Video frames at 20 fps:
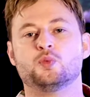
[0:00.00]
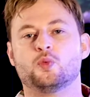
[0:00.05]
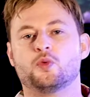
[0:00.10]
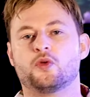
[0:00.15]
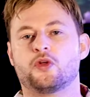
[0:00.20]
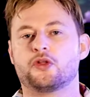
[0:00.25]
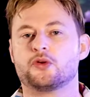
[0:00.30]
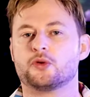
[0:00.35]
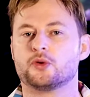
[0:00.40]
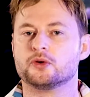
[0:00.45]

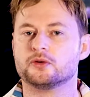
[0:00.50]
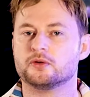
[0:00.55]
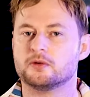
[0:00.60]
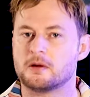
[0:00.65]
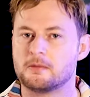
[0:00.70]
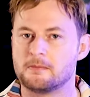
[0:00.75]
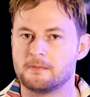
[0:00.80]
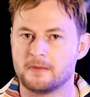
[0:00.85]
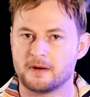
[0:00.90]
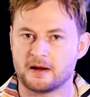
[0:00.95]

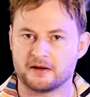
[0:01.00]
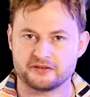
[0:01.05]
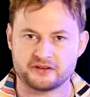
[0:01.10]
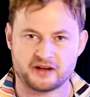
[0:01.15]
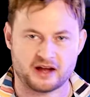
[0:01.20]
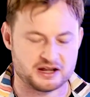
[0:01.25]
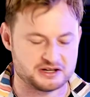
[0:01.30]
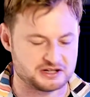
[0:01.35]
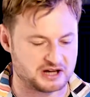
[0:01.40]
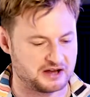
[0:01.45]
threw
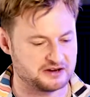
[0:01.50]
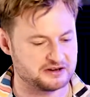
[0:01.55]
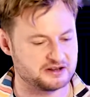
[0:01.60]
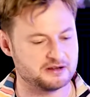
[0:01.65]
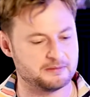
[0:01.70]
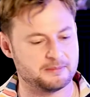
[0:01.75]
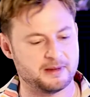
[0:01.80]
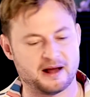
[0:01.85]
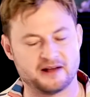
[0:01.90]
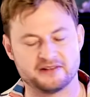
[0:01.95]
Assange under
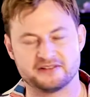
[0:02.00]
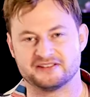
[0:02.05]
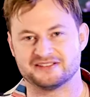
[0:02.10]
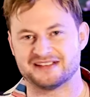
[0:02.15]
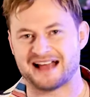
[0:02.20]
the bus as